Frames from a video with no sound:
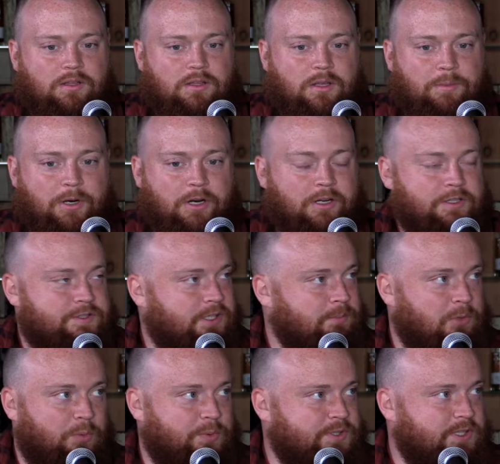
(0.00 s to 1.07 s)
American single
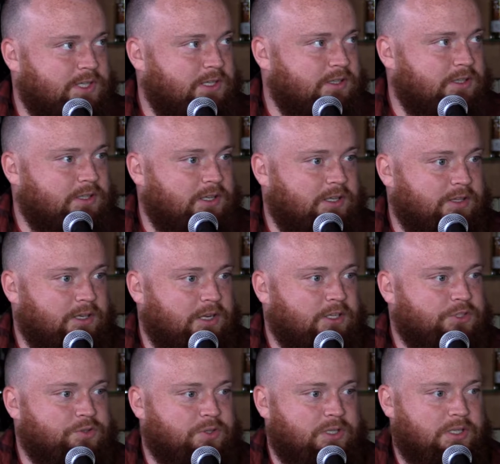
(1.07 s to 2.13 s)
malt whiskey in the
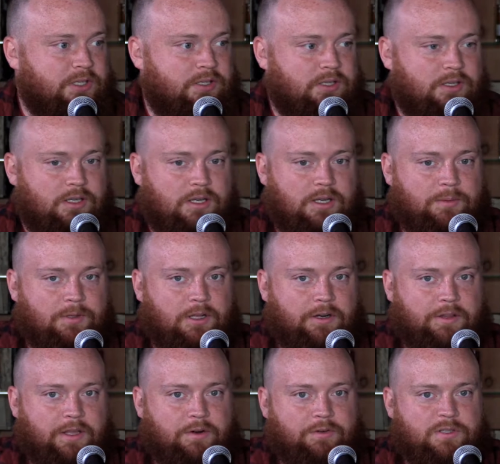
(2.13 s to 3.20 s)
country, a lot
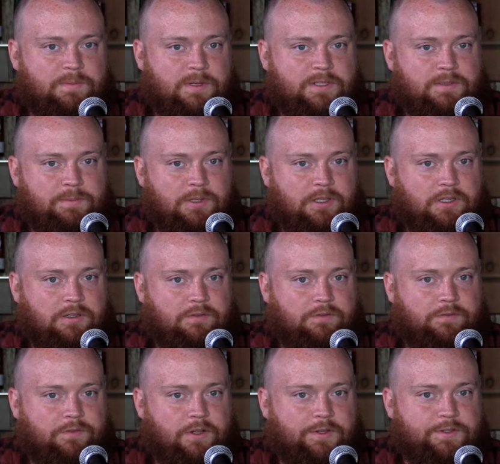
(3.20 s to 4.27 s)
of that responsibility
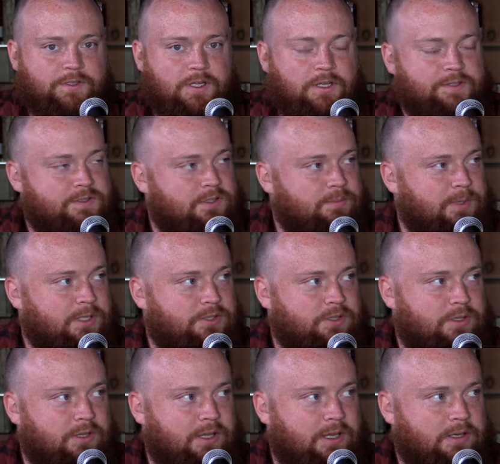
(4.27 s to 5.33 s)
falls to us to make
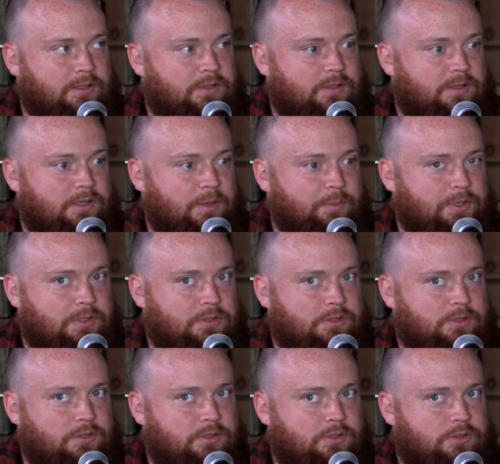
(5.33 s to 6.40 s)
sure that we
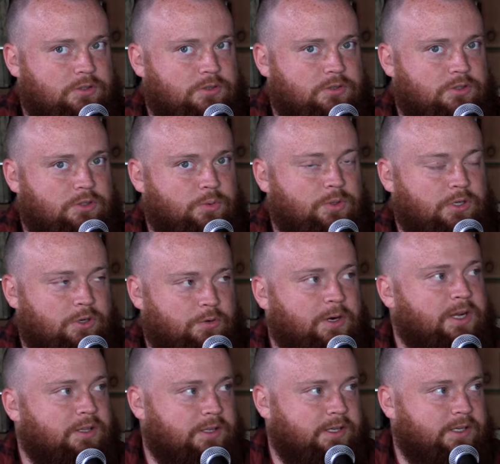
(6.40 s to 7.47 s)
do it
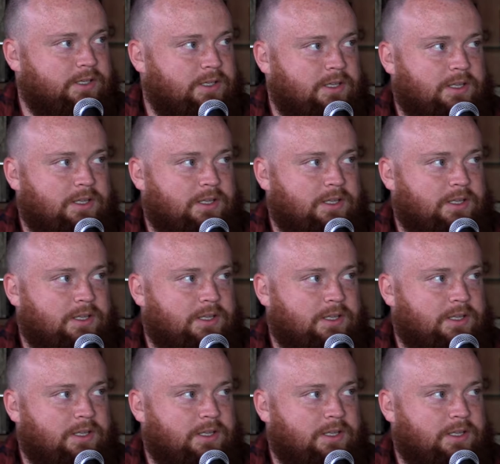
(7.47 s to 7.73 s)
correctly.